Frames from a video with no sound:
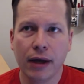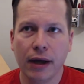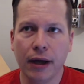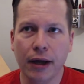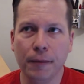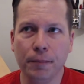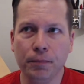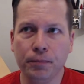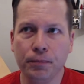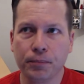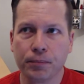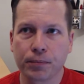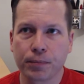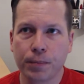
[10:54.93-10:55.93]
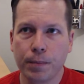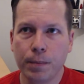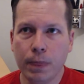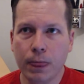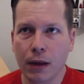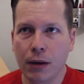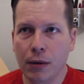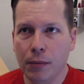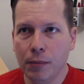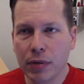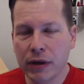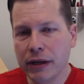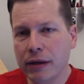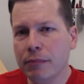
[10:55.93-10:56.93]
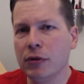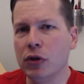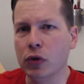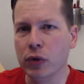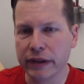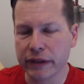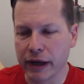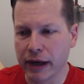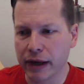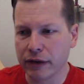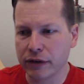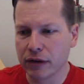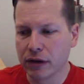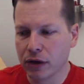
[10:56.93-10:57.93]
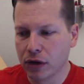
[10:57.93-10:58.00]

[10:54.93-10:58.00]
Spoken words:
But him doing that